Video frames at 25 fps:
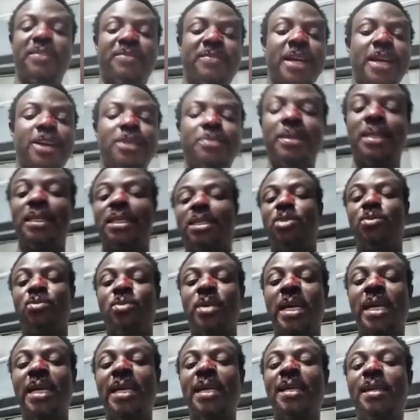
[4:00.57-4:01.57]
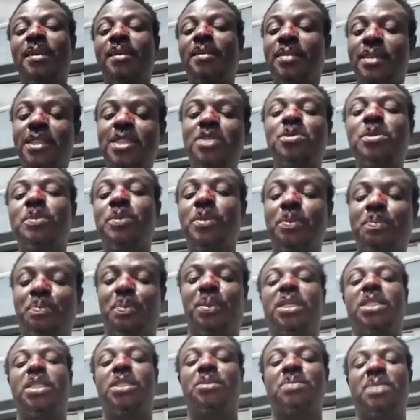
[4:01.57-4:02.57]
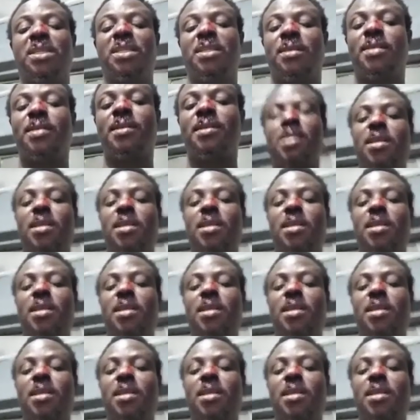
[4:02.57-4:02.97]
environment is where these people picked me.